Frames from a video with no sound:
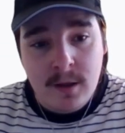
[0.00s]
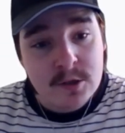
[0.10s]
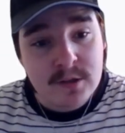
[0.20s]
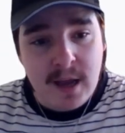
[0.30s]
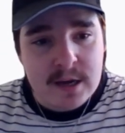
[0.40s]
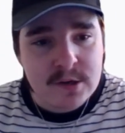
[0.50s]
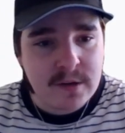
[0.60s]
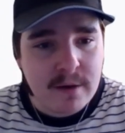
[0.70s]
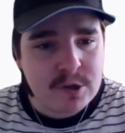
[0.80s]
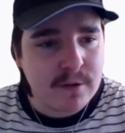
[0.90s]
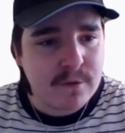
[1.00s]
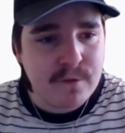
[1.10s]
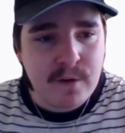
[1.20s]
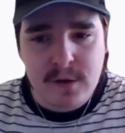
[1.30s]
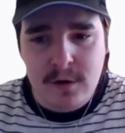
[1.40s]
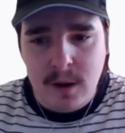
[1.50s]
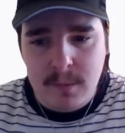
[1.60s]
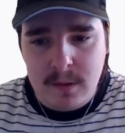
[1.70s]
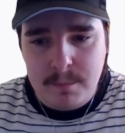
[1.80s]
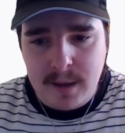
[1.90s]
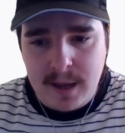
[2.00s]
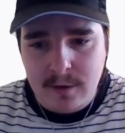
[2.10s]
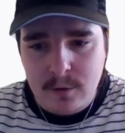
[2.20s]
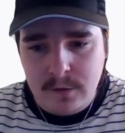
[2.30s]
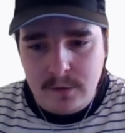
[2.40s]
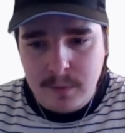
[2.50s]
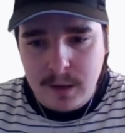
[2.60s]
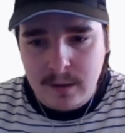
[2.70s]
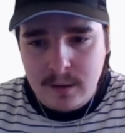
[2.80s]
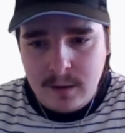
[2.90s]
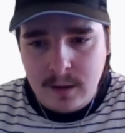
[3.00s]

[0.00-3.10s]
Jadeja's averaging 59 with the back. Goodness me.